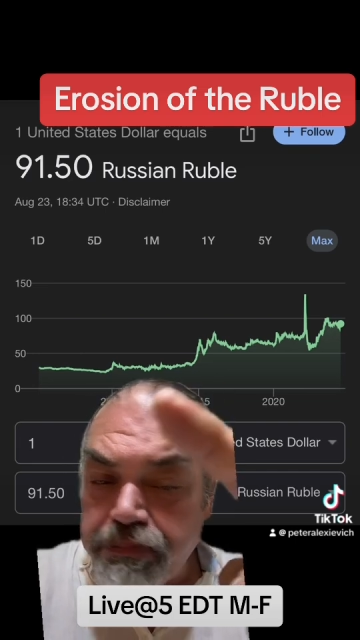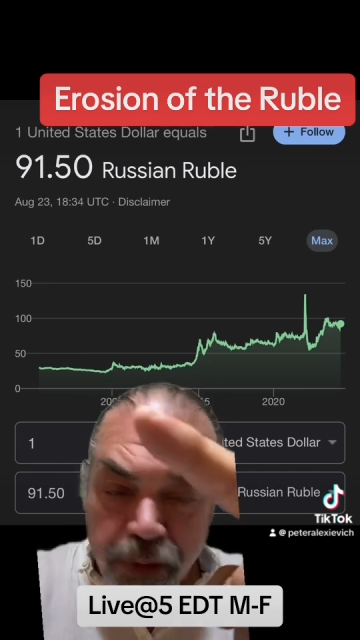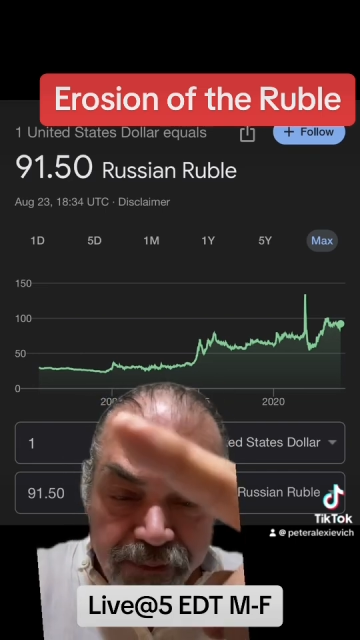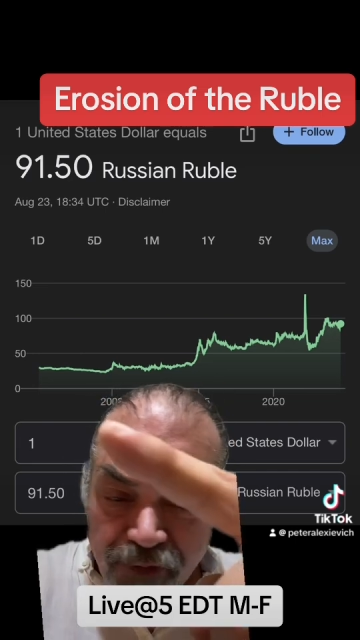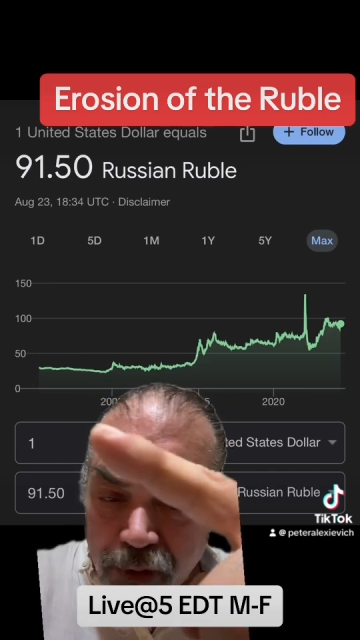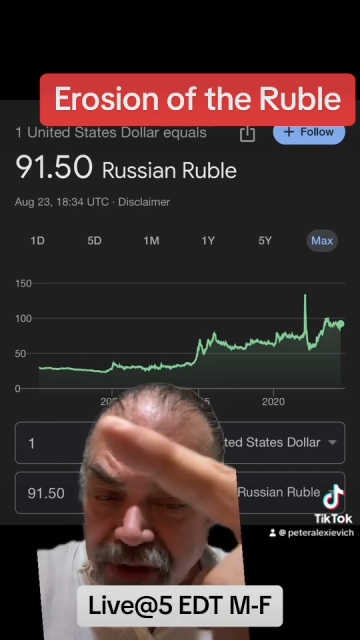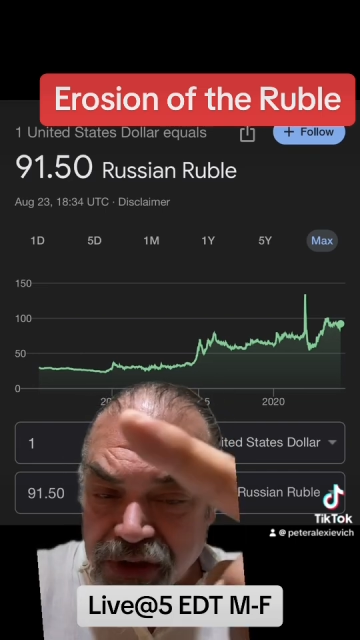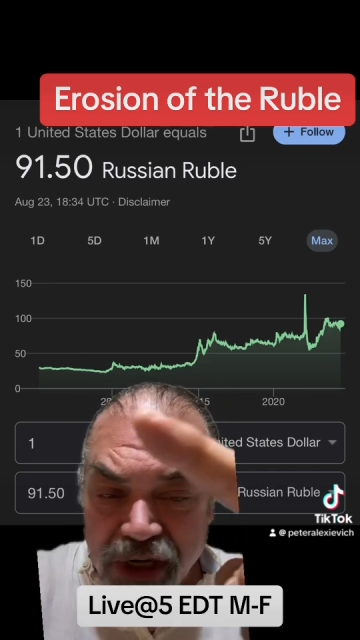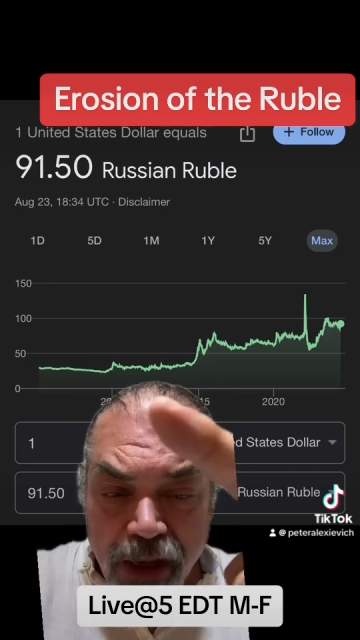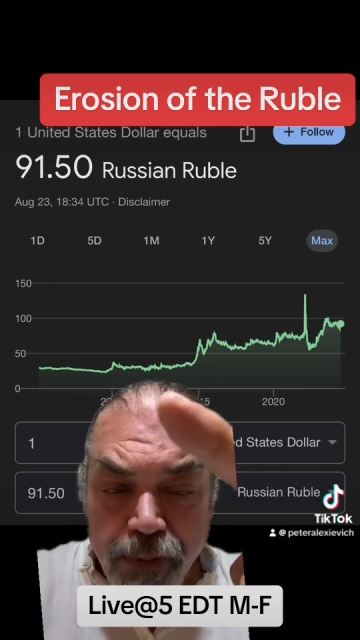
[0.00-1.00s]
But very
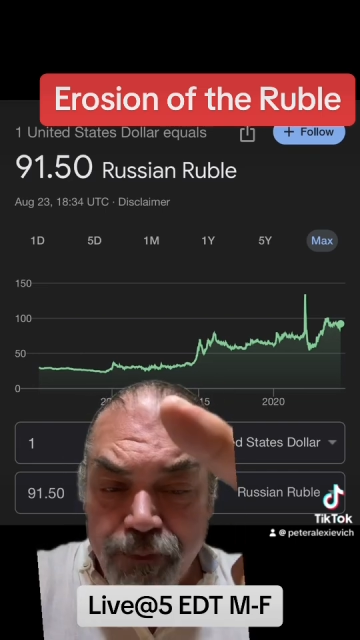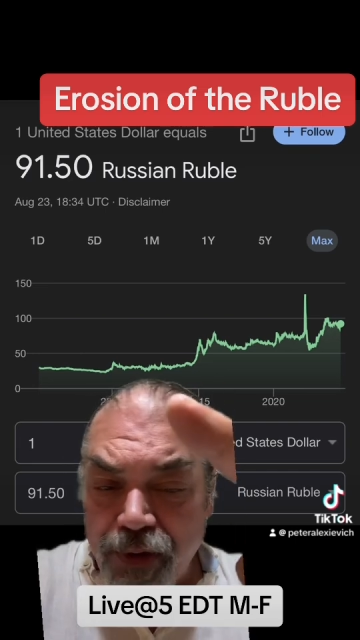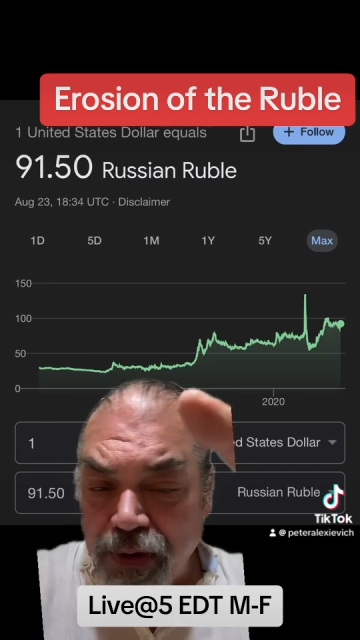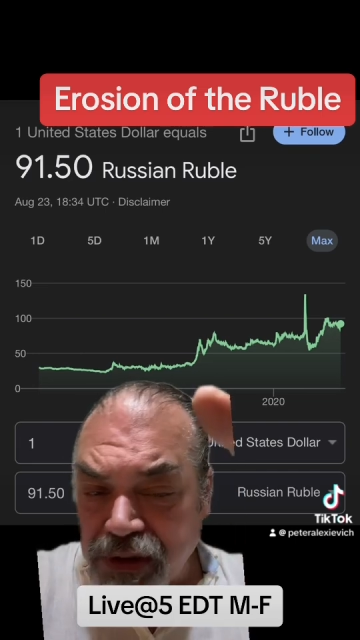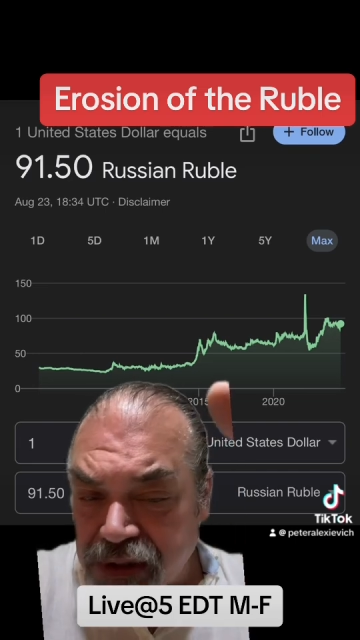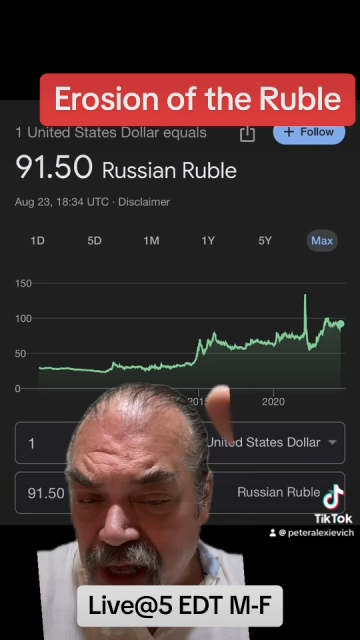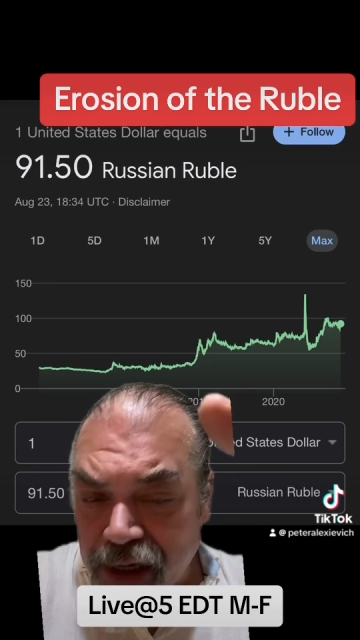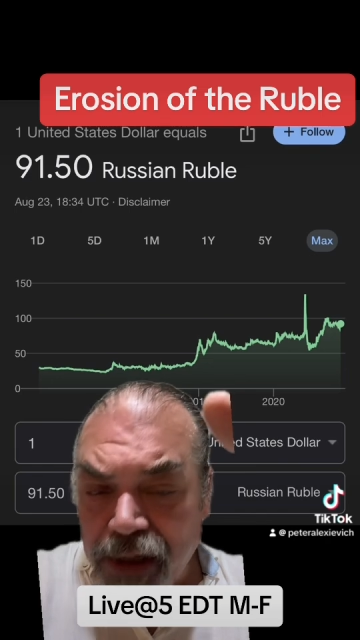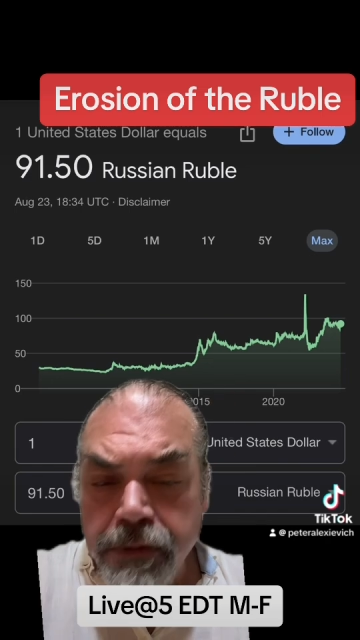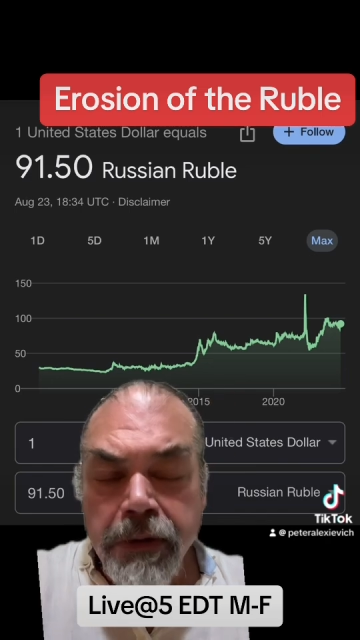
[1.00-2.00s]
stable, very
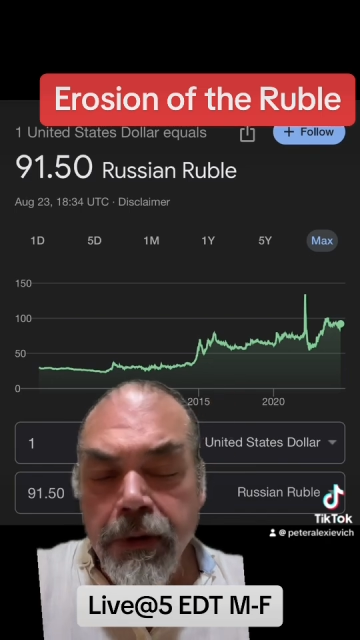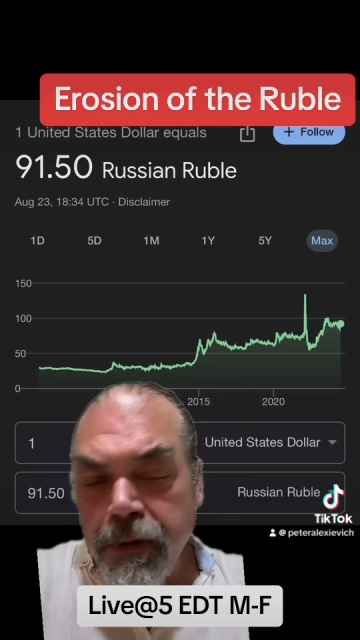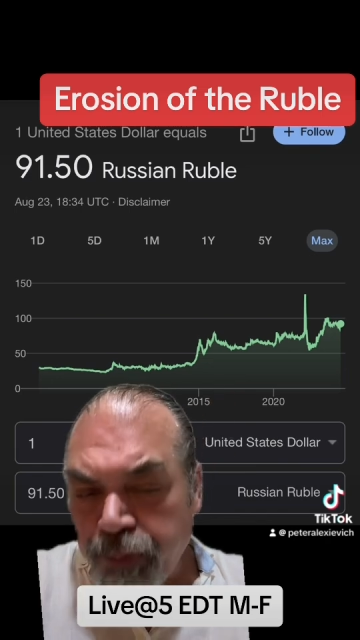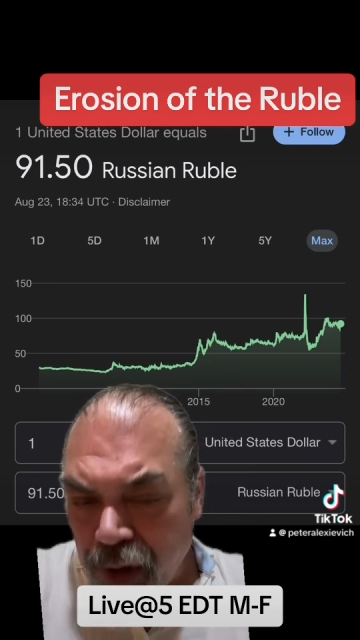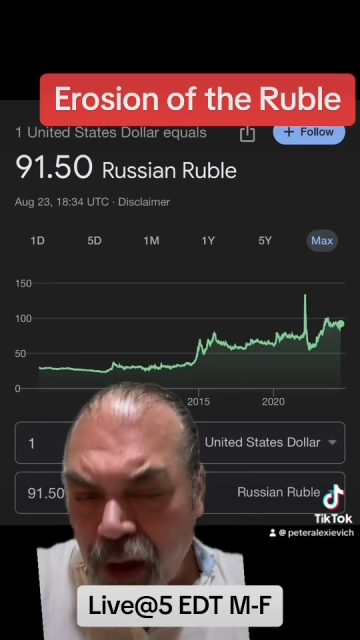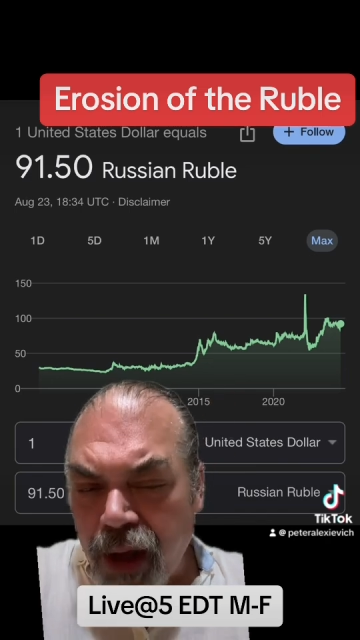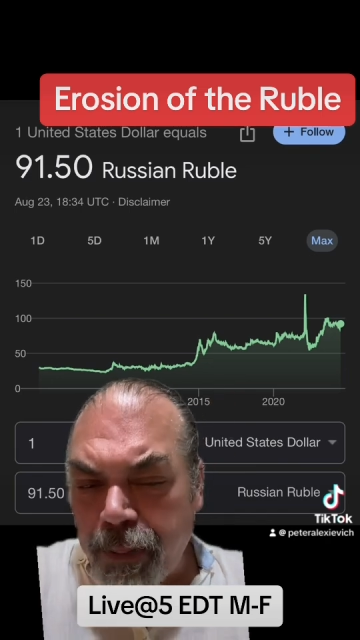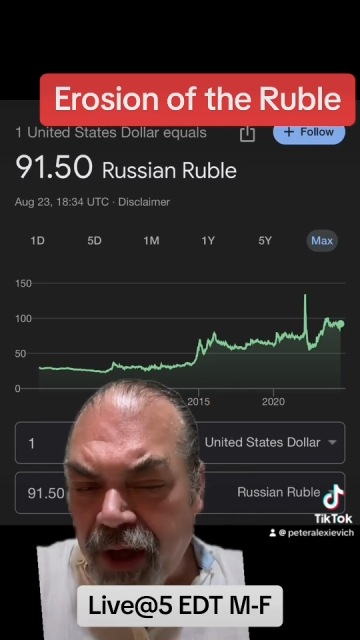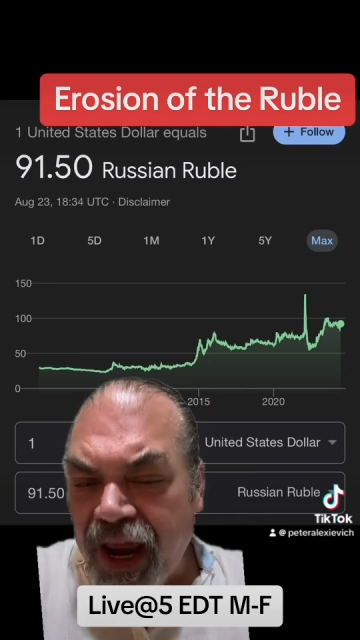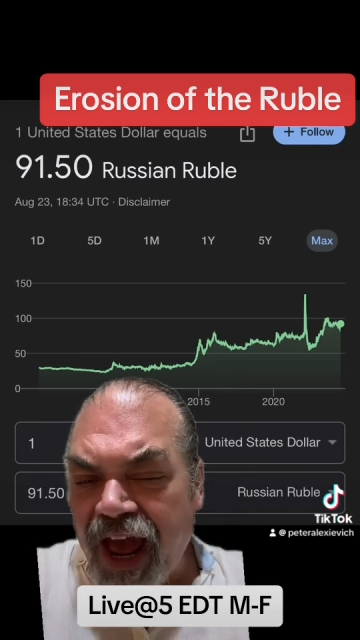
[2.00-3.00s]
steady,
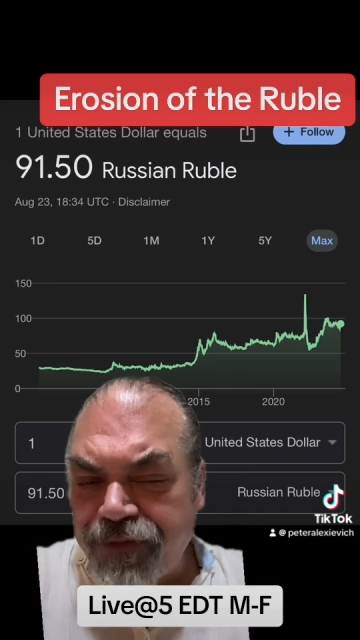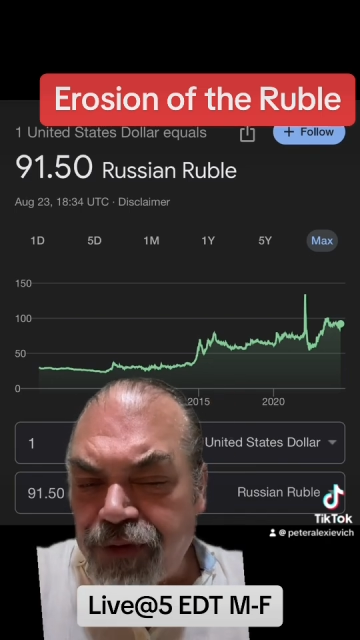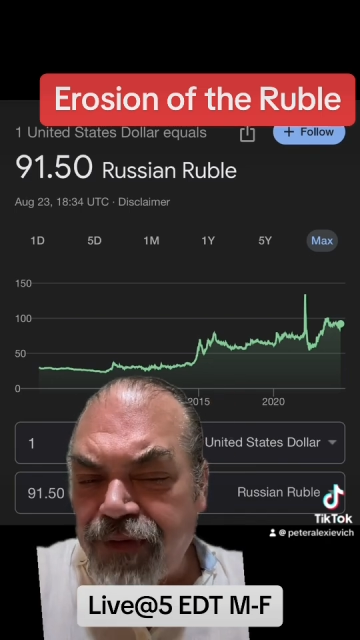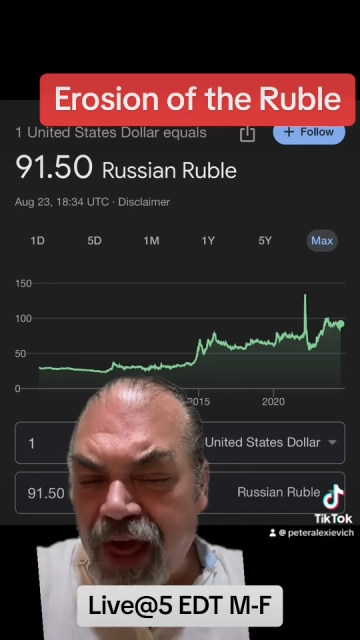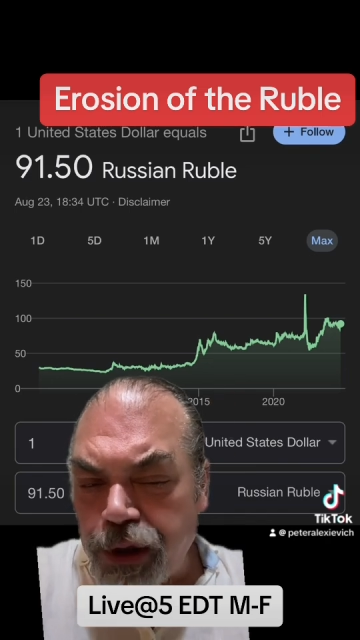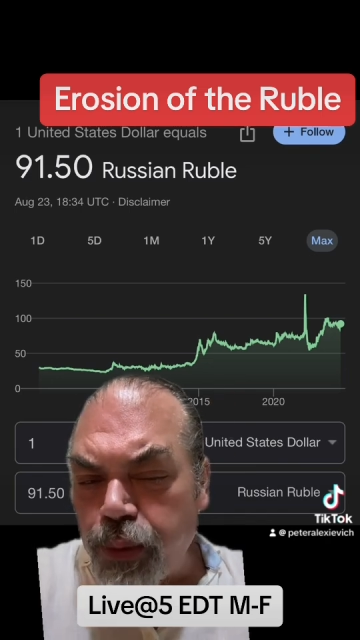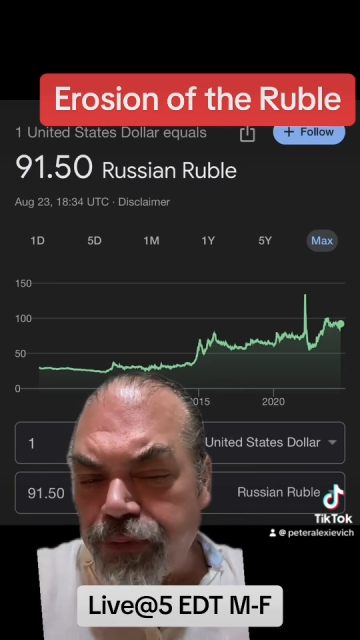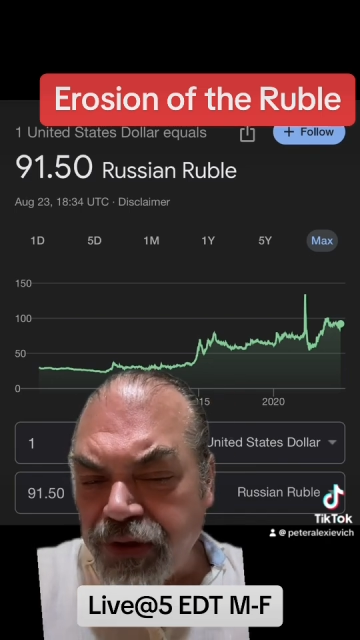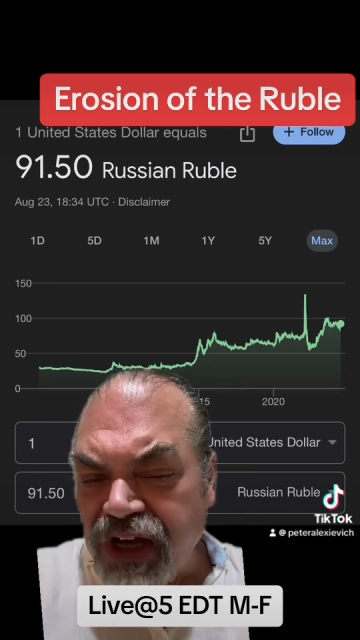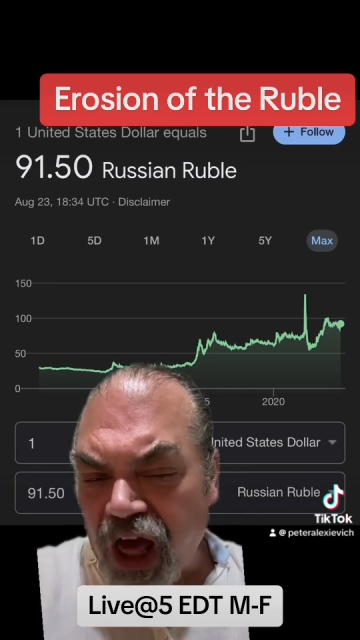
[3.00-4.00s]
about half the value
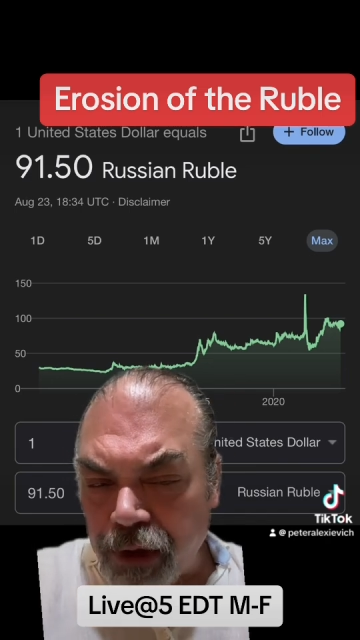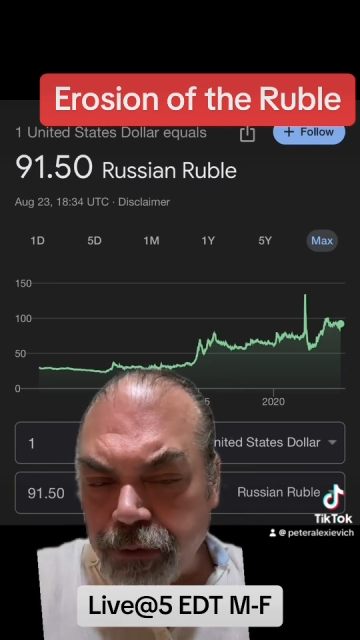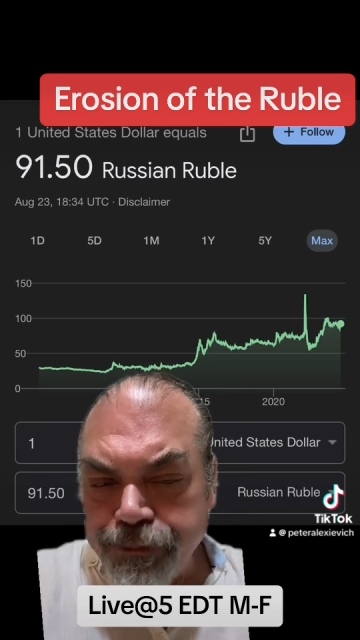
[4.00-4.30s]
of a dollar.